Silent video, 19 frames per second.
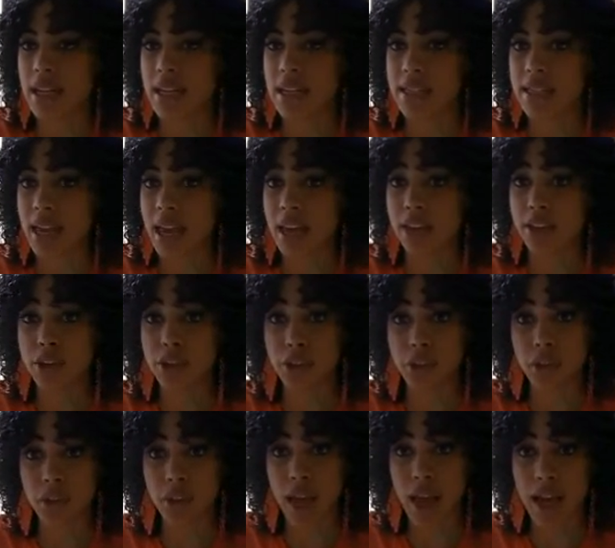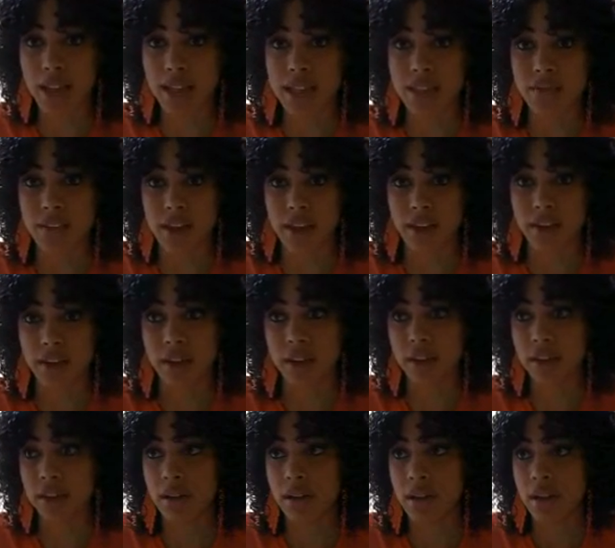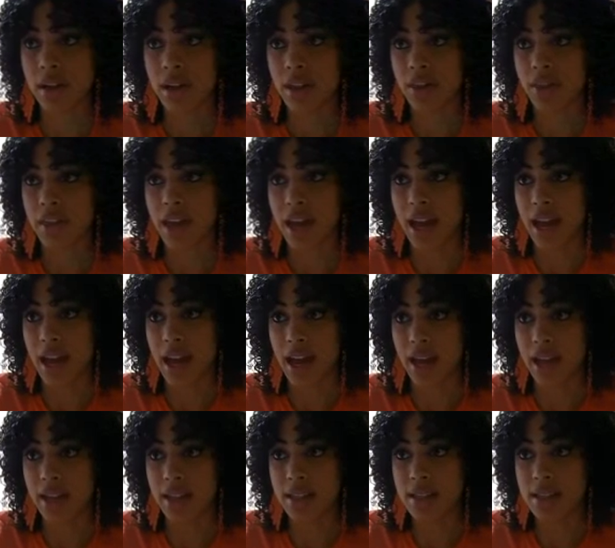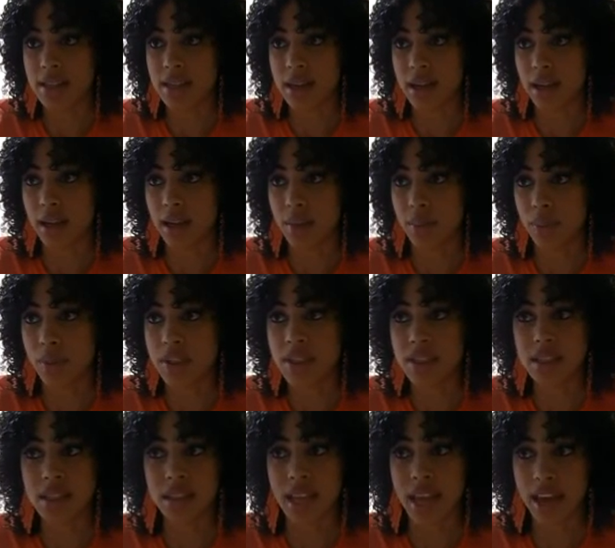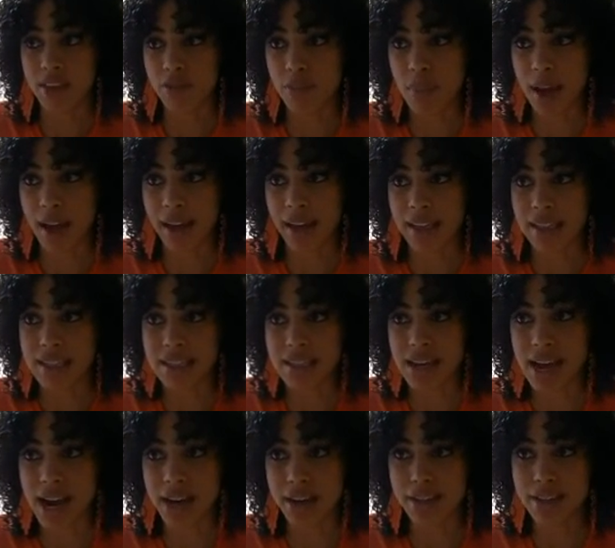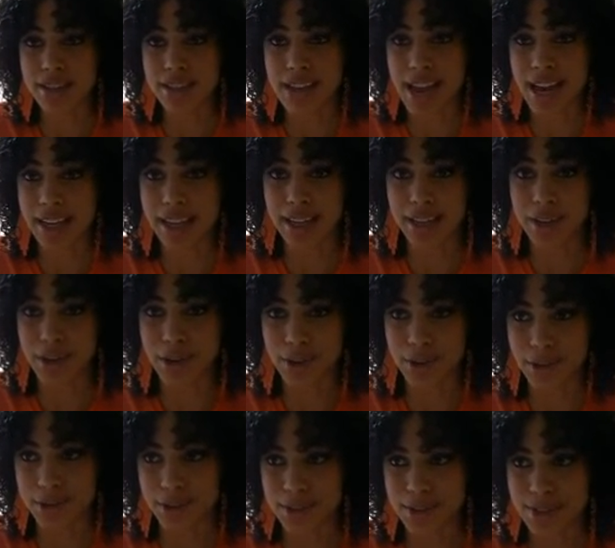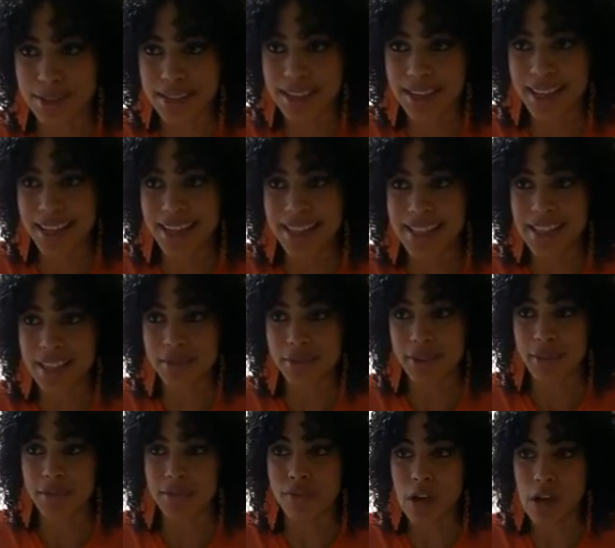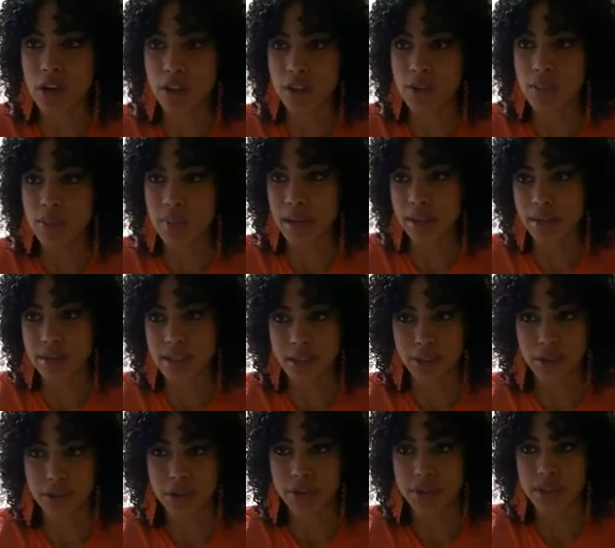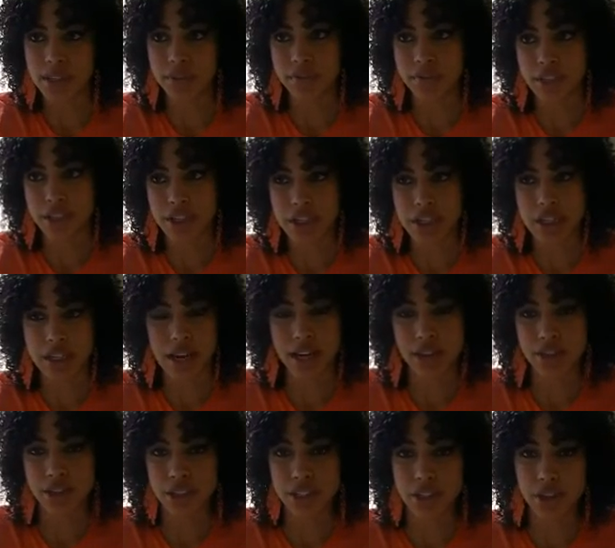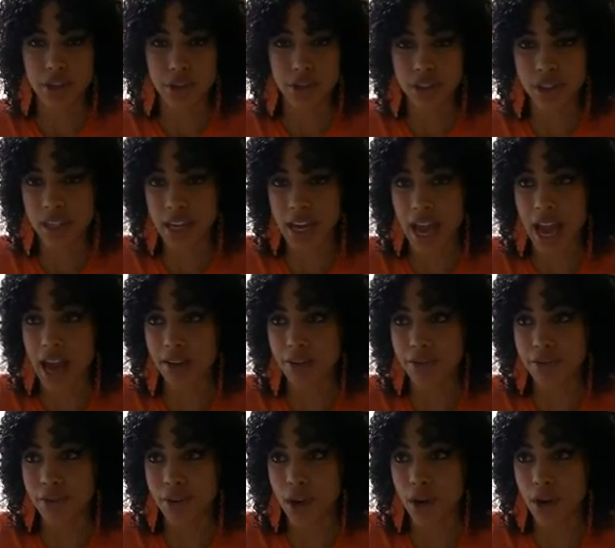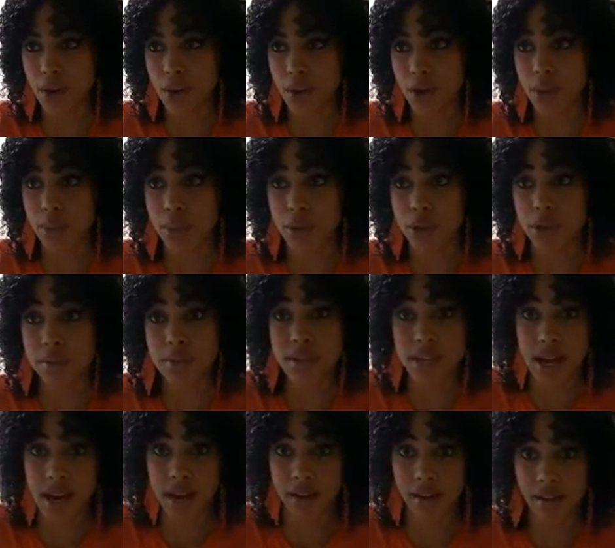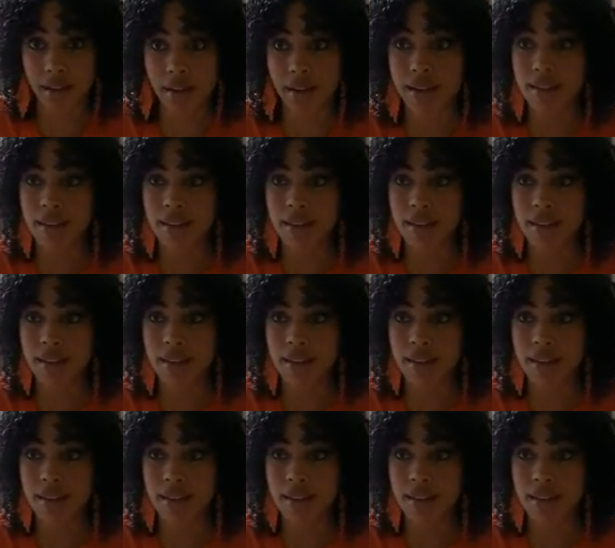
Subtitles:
is a curl activator that puts the life back into tired, sagging curls, delivering volume, bounce, and curl definition in naturally curly afro or permed hair.